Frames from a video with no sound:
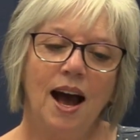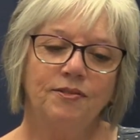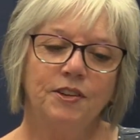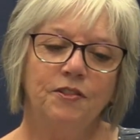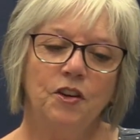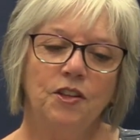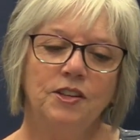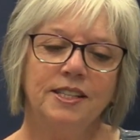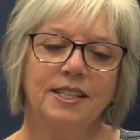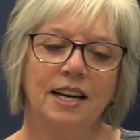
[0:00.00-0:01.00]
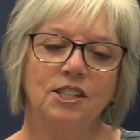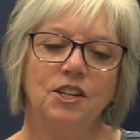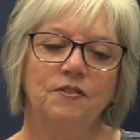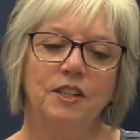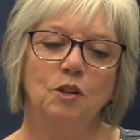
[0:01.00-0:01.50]
After further
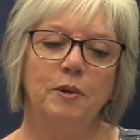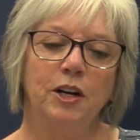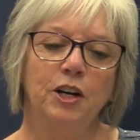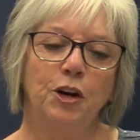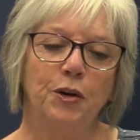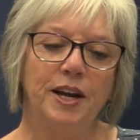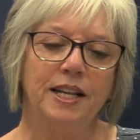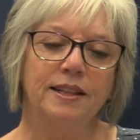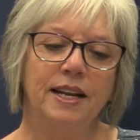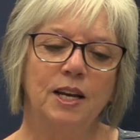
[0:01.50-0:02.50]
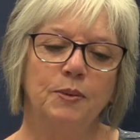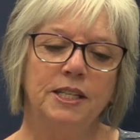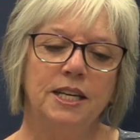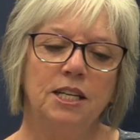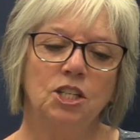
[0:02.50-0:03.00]
discussion, Villamere agreed that he
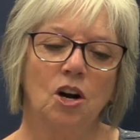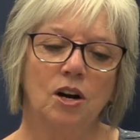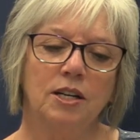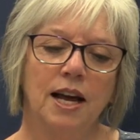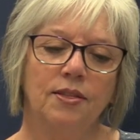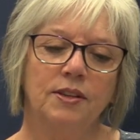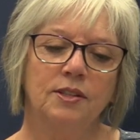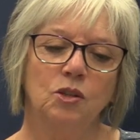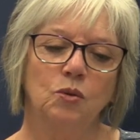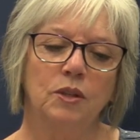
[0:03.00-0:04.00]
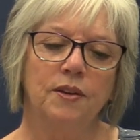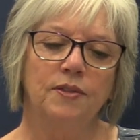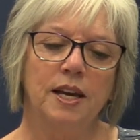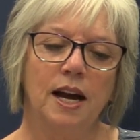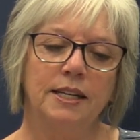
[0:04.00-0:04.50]
would teach art at the school if
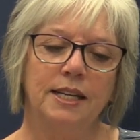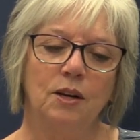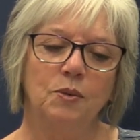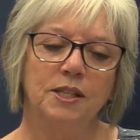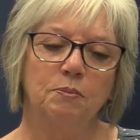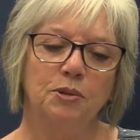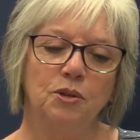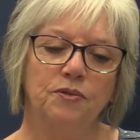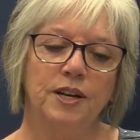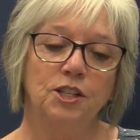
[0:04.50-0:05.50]
the idea was approved,